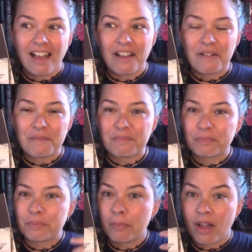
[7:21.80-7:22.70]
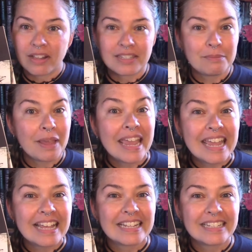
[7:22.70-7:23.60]
um, pots and
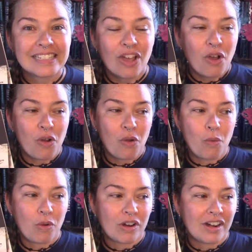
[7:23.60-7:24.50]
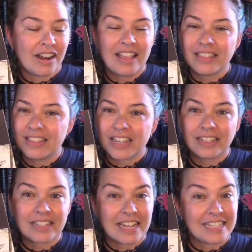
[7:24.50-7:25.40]
pans or the
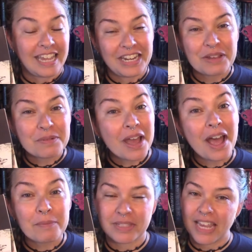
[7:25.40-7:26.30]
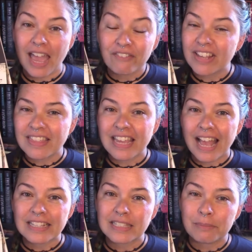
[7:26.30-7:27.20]
titanium cups. Like everything
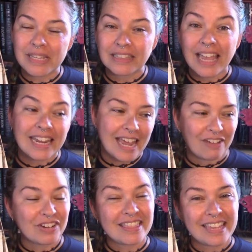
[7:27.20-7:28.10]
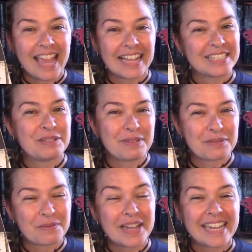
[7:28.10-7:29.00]
has to be light, everything has to
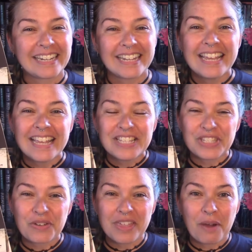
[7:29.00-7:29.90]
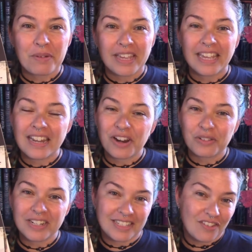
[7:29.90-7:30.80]
be weighed. So that way, not
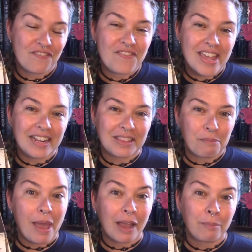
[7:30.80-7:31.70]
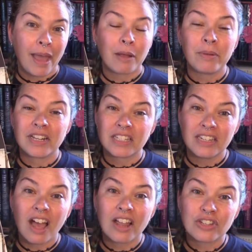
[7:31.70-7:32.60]
only does it fit in the backpack, but it's
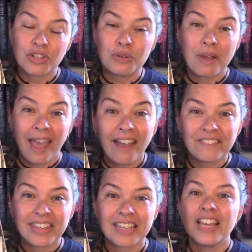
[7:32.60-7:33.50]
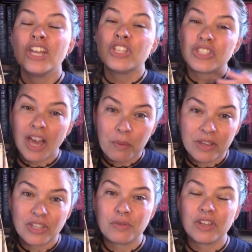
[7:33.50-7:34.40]
not too heavy. So that
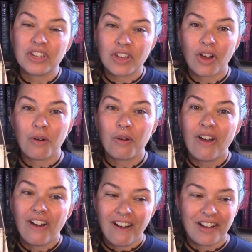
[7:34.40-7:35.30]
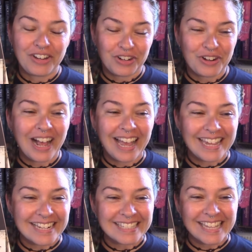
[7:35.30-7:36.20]
way you can go on your
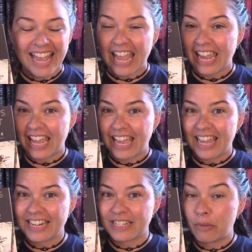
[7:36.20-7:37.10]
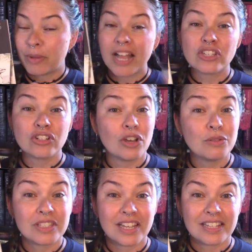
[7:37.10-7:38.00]
hikes. And Badger
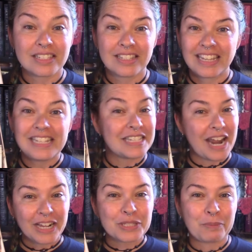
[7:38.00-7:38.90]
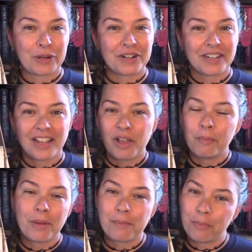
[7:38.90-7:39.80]
knows this. He's an expert.
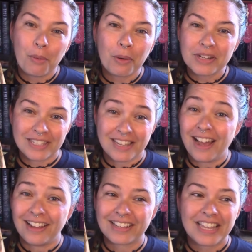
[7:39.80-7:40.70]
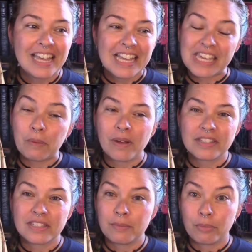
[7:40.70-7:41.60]
But poor Skunk, he
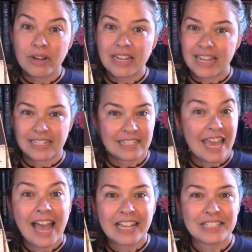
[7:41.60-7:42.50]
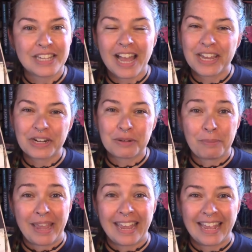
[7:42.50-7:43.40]
wants to bring his cast
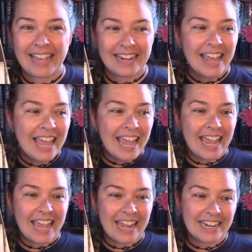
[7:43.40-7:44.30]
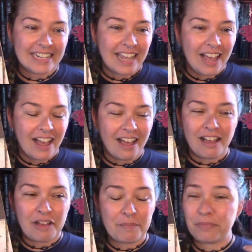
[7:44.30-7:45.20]
iron pan and
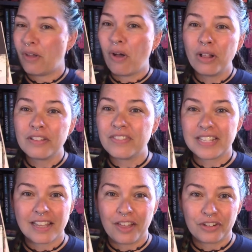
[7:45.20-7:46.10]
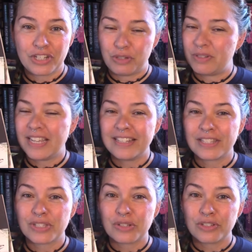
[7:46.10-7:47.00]
um, all of these other
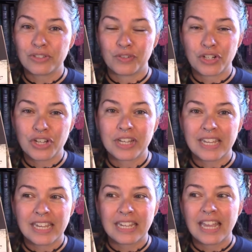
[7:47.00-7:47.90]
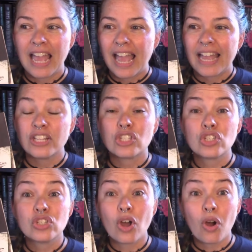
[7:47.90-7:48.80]
utensils for cooking and
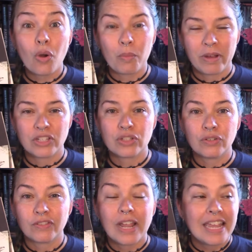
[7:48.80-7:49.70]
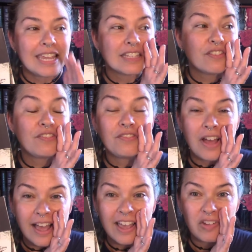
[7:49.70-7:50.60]
so much food. He has a
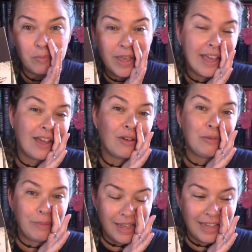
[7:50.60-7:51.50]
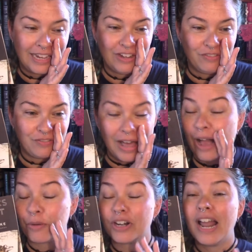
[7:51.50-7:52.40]
five pound bag of
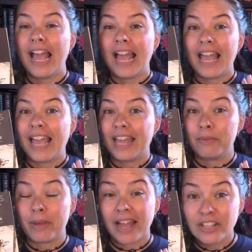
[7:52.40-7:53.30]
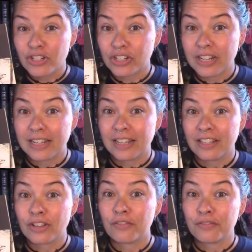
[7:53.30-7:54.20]
flour. And Badger
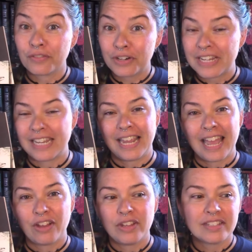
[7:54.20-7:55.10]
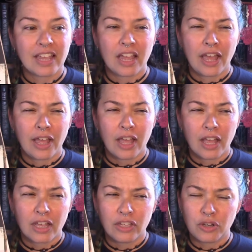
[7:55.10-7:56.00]
is freaking out. He's like,
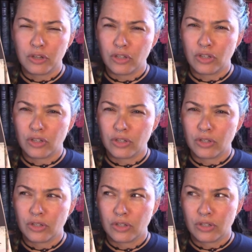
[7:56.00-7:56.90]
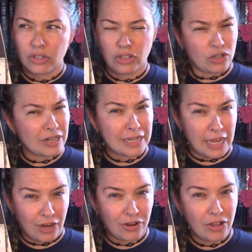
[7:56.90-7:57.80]
you, you're going to
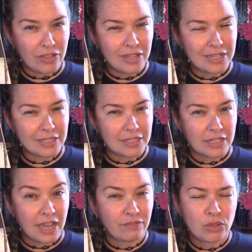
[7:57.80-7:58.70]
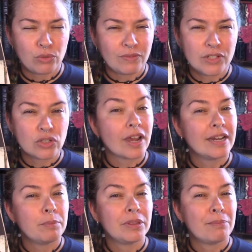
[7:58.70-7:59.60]
carry all this? Have you even
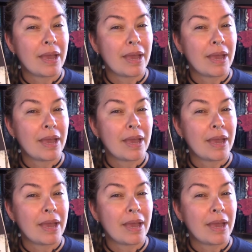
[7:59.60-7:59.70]
tried to put the